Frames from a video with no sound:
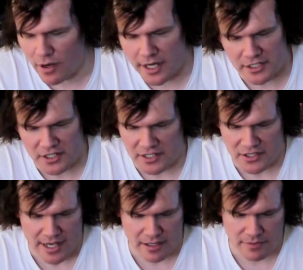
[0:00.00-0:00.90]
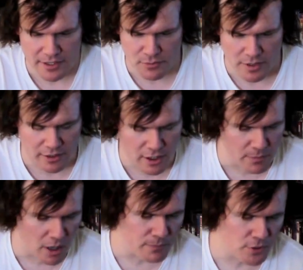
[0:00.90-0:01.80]
writing checks out as well, and
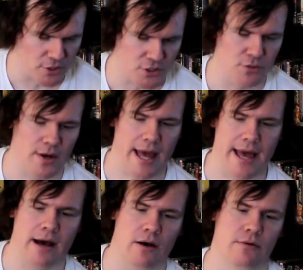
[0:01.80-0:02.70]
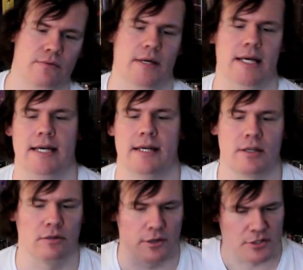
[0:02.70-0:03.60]
I'm not sure how
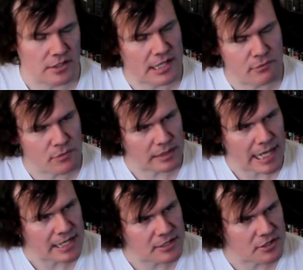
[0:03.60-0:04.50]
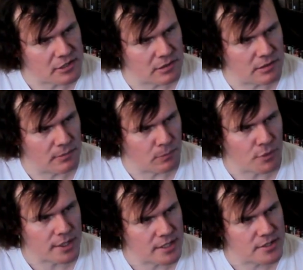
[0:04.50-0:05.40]
closely related to the
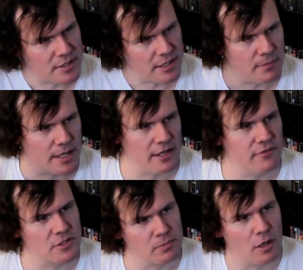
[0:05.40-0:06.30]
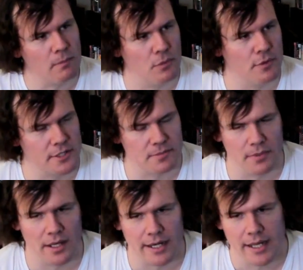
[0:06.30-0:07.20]
book is in many of its plot points,
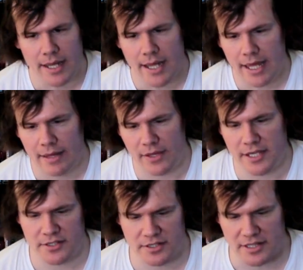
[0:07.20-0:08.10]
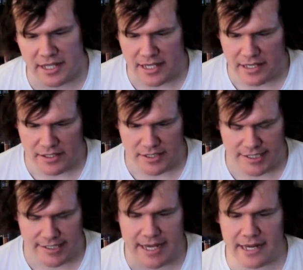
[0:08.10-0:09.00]
but there's the
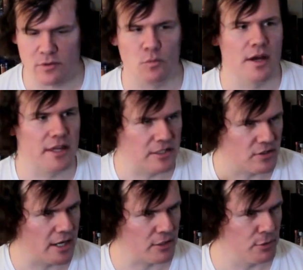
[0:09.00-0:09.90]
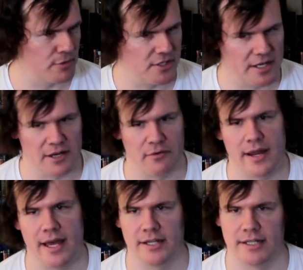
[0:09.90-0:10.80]
scene where the entire crew are sitting
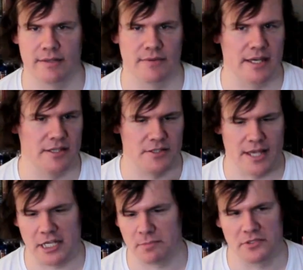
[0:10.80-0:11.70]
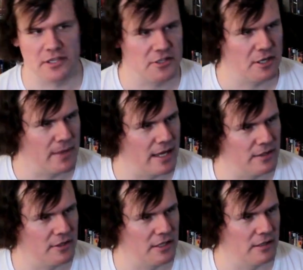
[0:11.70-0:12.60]
around and there's exposition
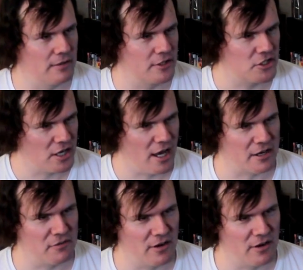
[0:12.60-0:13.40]
about the shark,